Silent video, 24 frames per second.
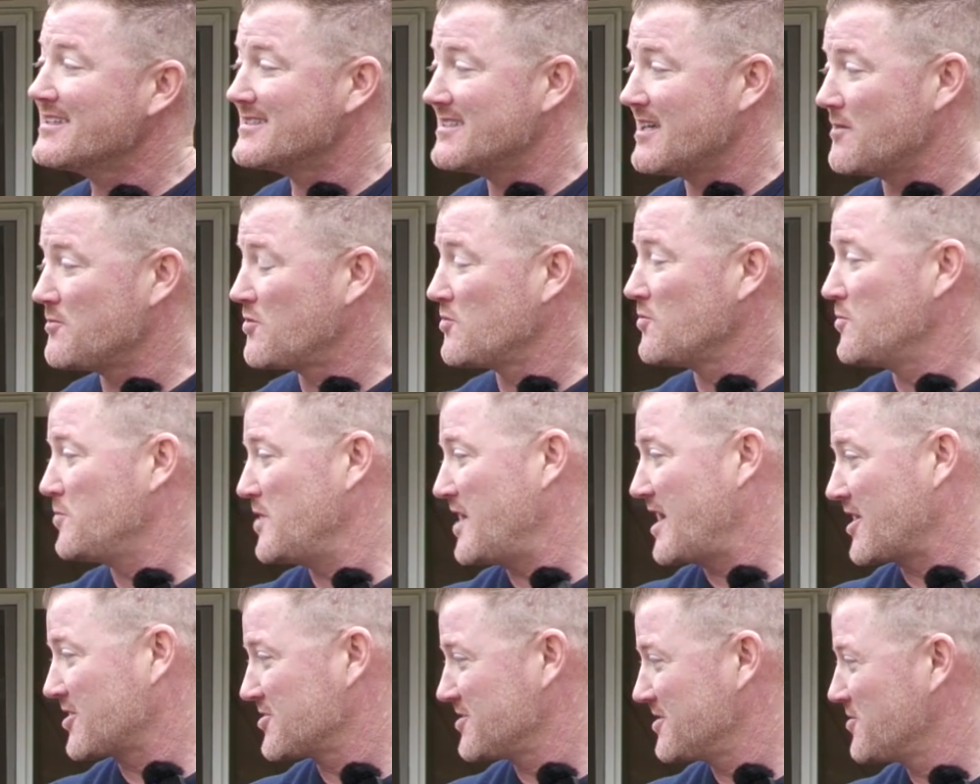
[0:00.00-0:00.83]
steps would be
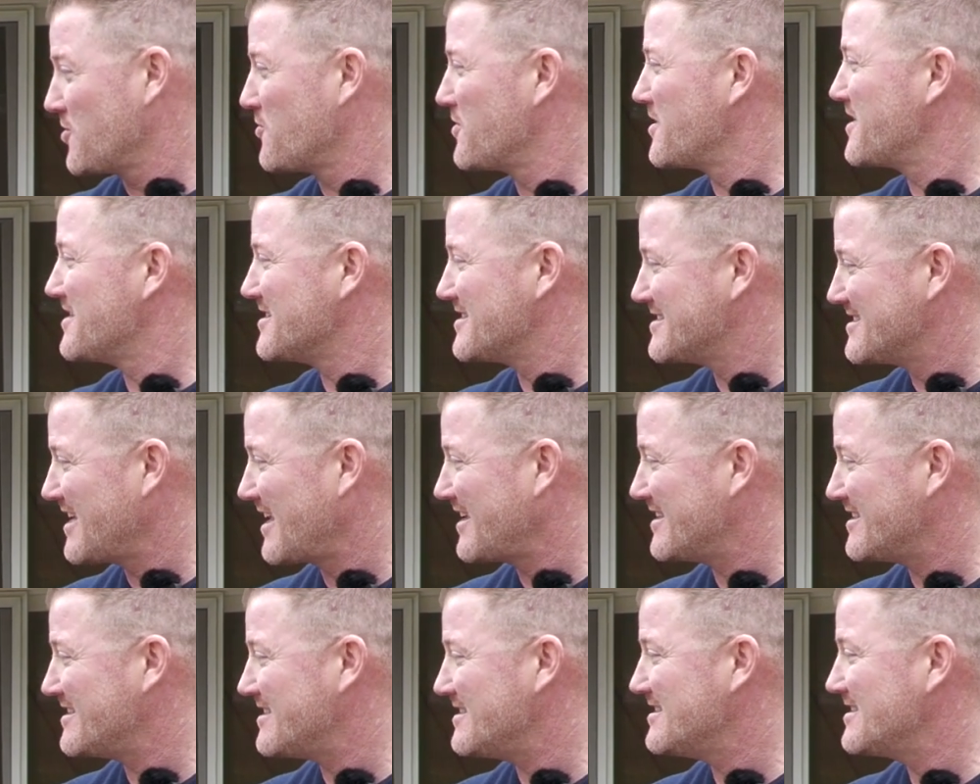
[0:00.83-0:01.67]
actually going to the
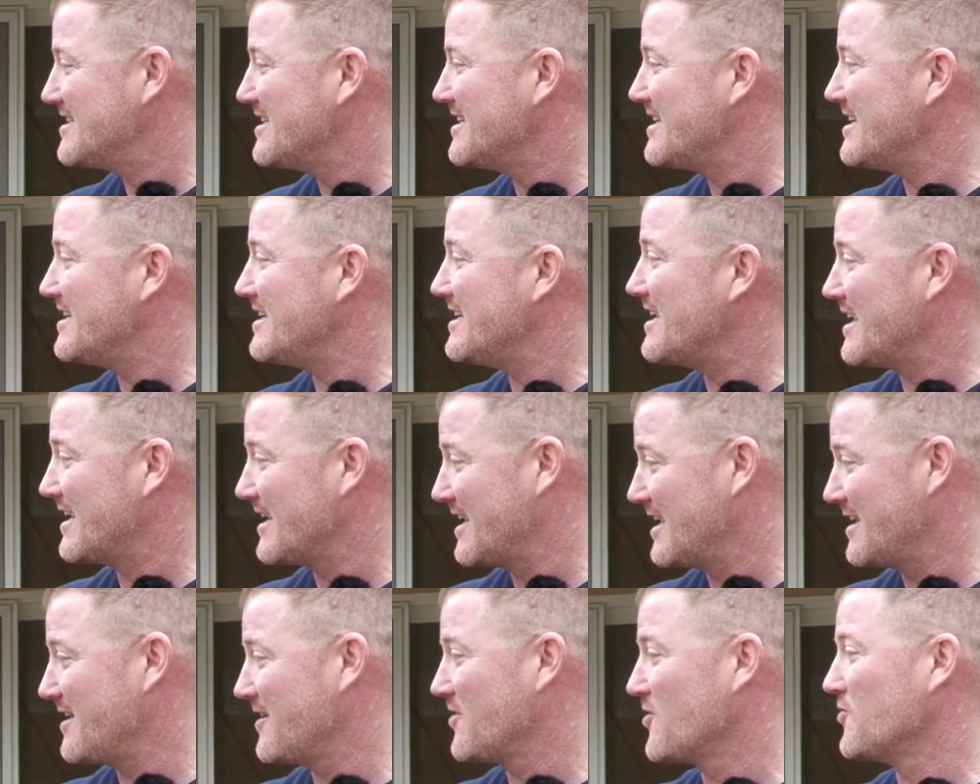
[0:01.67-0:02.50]
city and
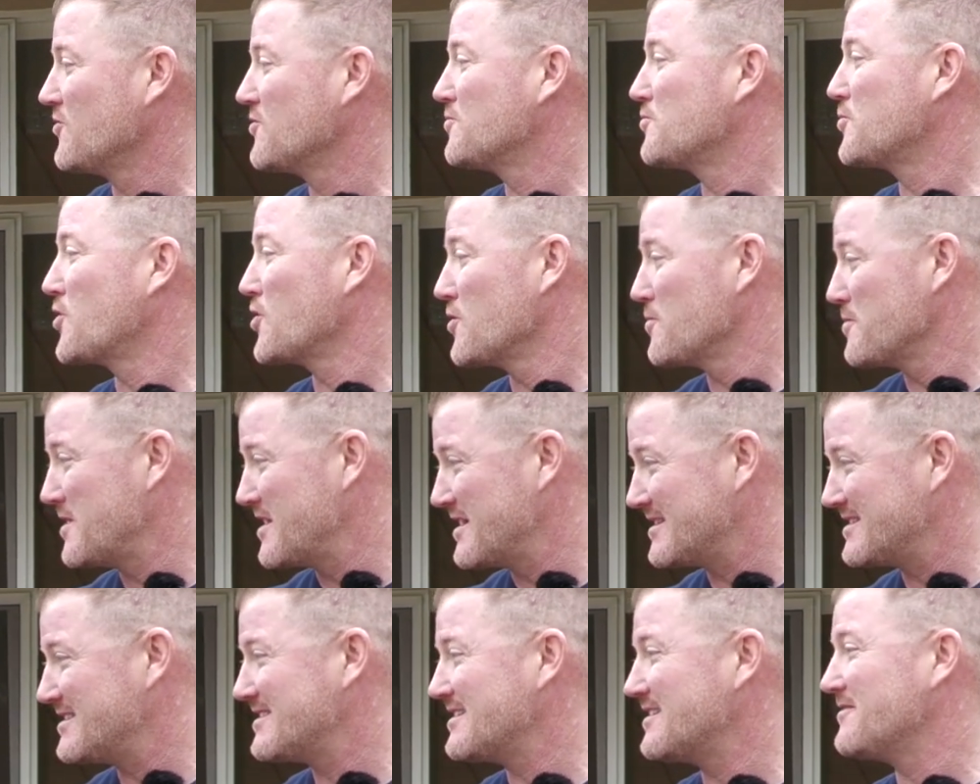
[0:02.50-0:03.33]
getting those
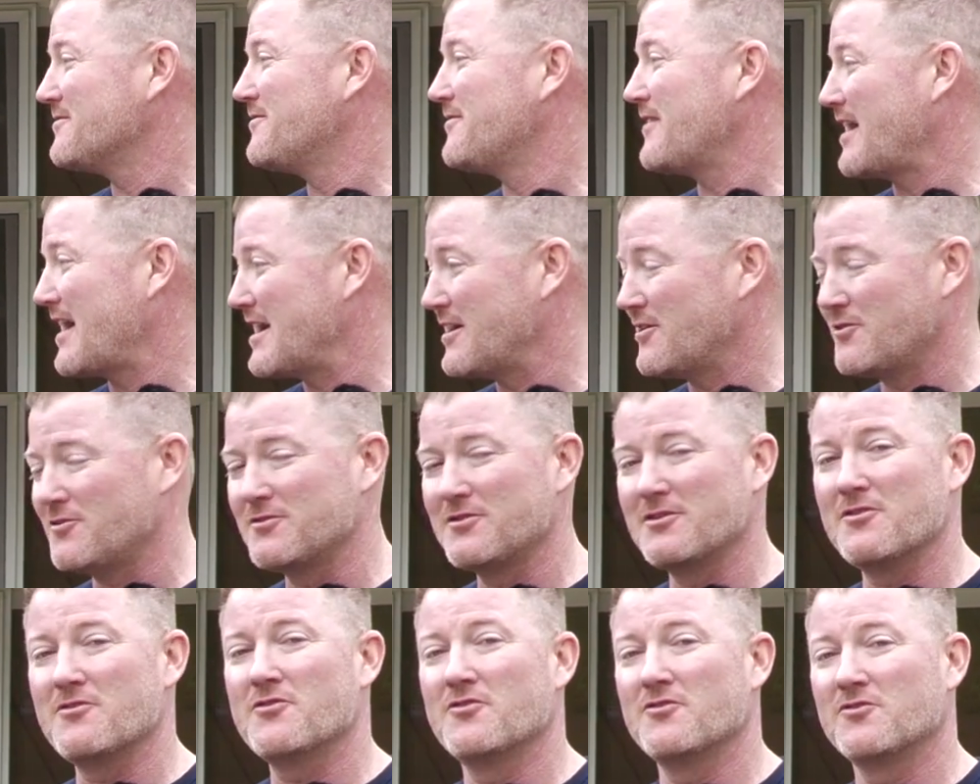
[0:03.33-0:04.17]
permits
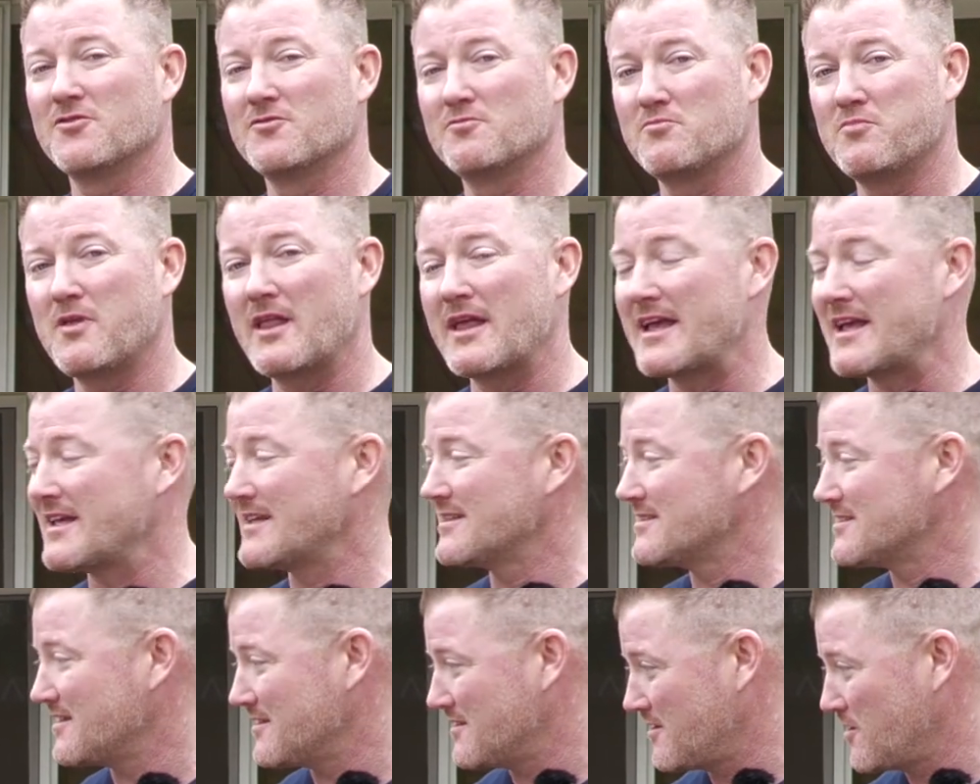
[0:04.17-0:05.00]
filed, those
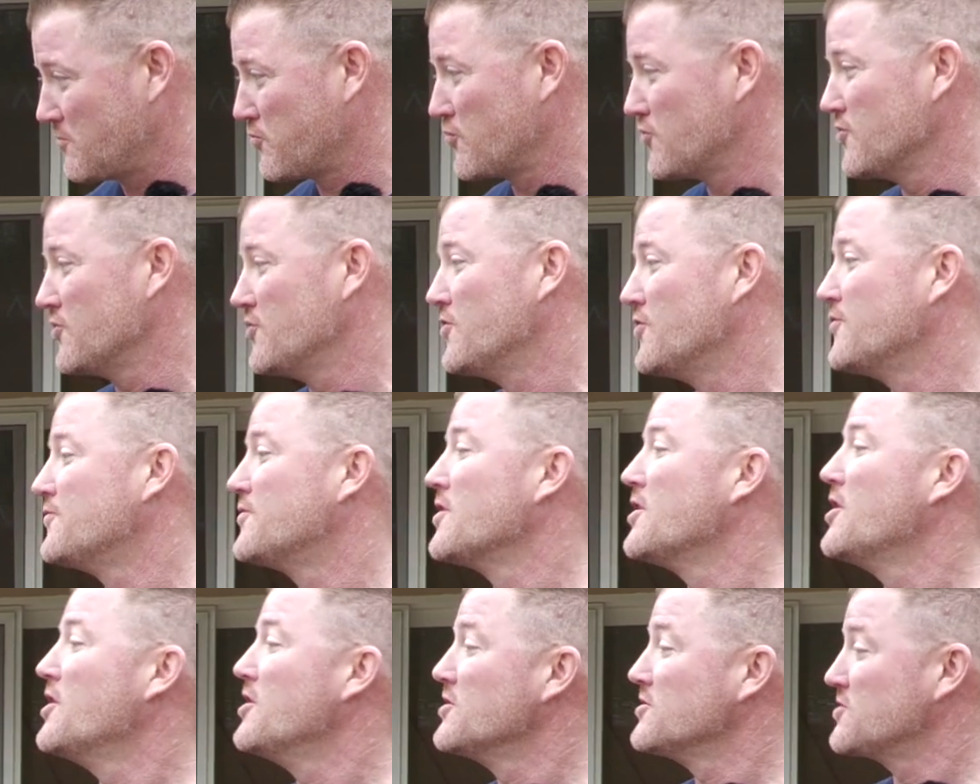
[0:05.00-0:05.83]
plans approved,
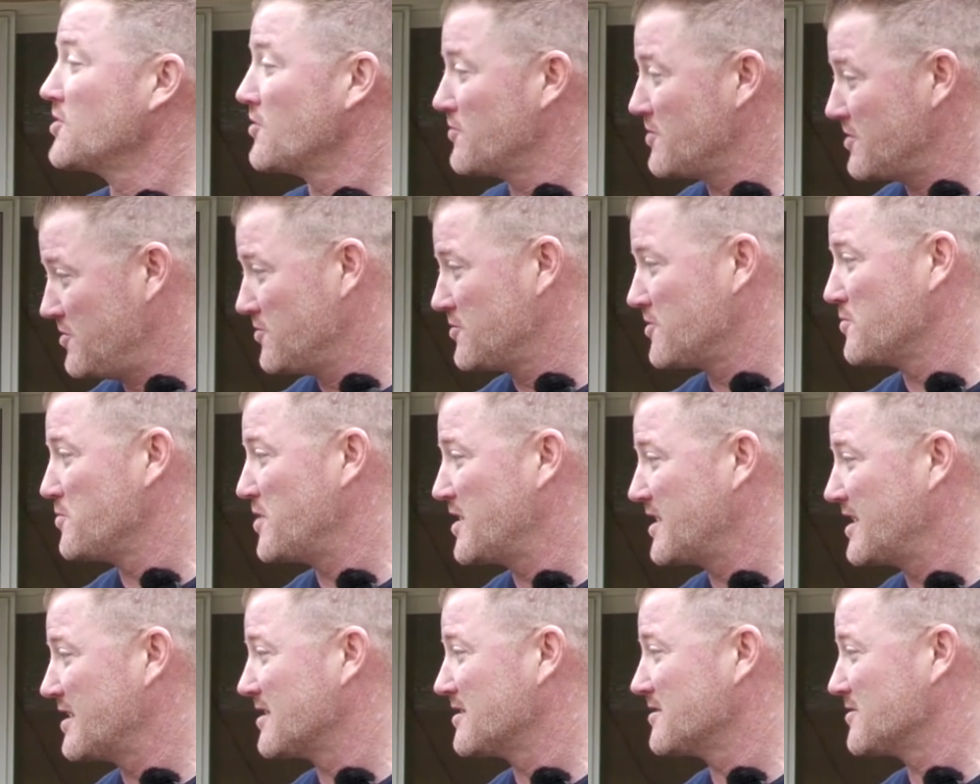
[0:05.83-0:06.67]
so that you can
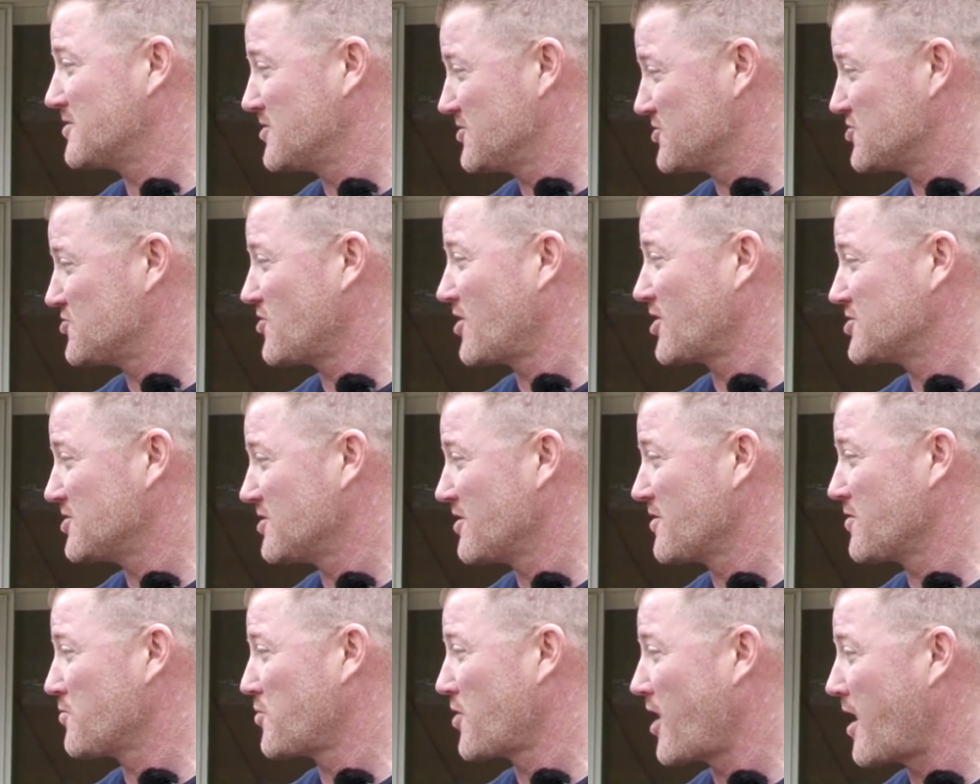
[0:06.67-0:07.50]
begin construction
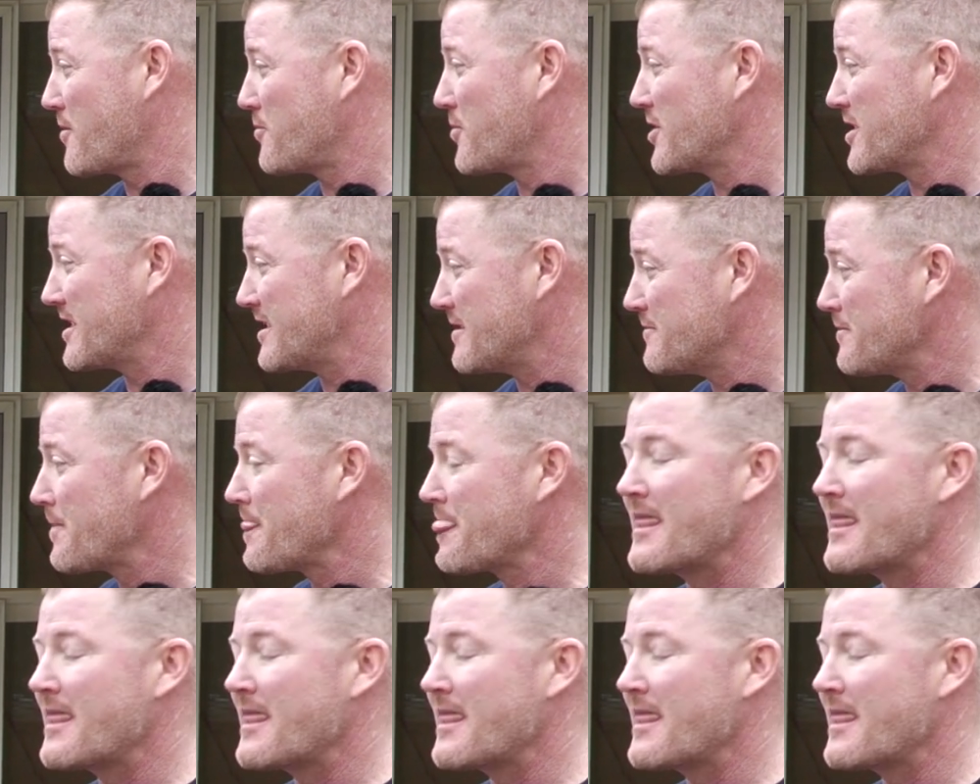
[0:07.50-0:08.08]
on the property.